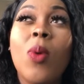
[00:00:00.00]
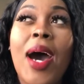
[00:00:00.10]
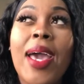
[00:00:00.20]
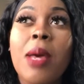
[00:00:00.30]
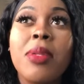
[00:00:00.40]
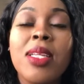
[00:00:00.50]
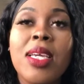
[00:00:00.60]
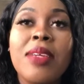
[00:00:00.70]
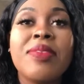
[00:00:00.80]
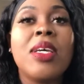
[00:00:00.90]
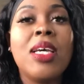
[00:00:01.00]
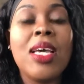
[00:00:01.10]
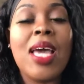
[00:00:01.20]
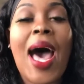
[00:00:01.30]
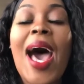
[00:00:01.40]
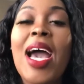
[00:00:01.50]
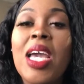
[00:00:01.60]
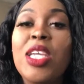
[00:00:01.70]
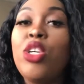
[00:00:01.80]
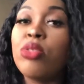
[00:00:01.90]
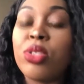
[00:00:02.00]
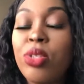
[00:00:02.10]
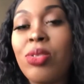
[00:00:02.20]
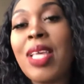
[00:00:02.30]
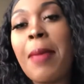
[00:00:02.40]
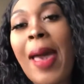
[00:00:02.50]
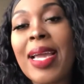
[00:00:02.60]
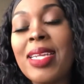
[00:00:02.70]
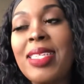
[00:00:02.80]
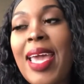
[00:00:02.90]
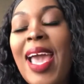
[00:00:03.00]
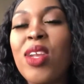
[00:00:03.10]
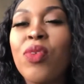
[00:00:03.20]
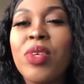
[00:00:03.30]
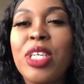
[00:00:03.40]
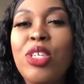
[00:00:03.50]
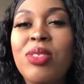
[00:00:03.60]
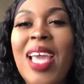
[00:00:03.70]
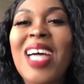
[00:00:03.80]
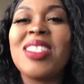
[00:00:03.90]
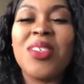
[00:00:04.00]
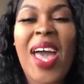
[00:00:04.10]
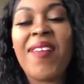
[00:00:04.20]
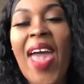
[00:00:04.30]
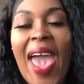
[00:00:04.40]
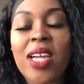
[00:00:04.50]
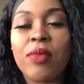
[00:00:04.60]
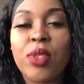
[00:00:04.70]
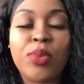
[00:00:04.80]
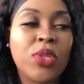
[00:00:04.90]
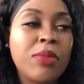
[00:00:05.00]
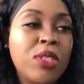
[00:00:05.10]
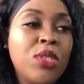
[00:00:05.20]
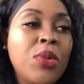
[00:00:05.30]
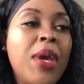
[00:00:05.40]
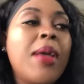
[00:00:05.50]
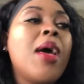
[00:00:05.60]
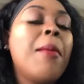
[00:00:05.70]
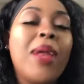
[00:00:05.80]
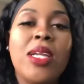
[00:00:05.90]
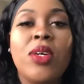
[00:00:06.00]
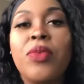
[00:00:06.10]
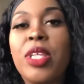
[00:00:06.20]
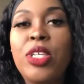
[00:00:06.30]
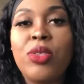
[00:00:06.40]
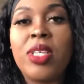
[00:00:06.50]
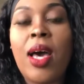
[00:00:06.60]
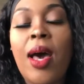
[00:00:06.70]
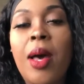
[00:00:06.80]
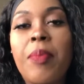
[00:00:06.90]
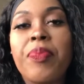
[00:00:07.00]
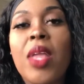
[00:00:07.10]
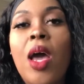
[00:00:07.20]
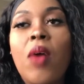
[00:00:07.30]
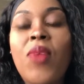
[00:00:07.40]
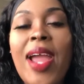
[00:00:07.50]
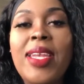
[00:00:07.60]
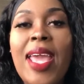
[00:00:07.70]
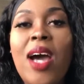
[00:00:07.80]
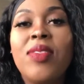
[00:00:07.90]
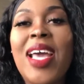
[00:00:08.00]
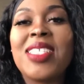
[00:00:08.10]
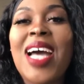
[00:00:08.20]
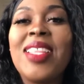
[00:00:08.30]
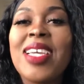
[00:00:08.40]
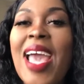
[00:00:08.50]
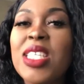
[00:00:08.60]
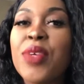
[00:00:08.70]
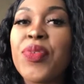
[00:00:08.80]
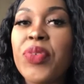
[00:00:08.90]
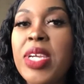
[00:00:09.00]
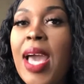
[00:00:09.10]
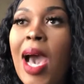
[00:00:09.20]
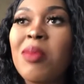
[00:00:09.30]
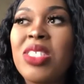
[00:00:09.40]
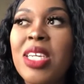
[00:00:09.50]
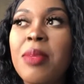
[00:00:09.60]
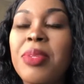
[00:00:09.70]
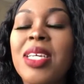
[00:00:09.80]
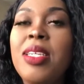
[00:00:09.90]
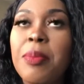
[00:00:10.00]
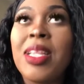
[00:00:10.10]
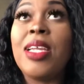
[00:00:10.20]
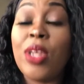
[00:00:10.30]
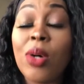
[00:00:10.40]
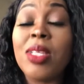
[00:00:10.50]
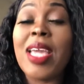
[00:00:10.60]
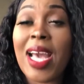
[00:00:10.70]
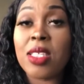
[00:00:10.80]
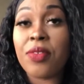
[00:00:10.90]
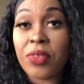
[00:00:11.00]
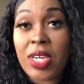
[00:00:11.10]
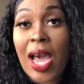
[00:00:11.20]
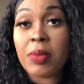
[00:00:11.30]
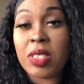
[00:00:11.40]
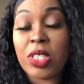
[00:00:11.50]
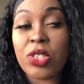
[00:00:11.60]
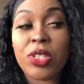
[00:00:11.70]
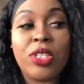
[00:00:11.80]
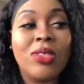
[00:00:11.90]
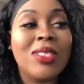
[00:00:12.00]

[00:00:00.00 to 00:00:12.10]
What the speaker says: I believe. I used to use that back in the day. I don't really use it. I still have an active subscription to it, but I don't really use it right now. I think it has a free option. Planoly has a free option that you can use, and I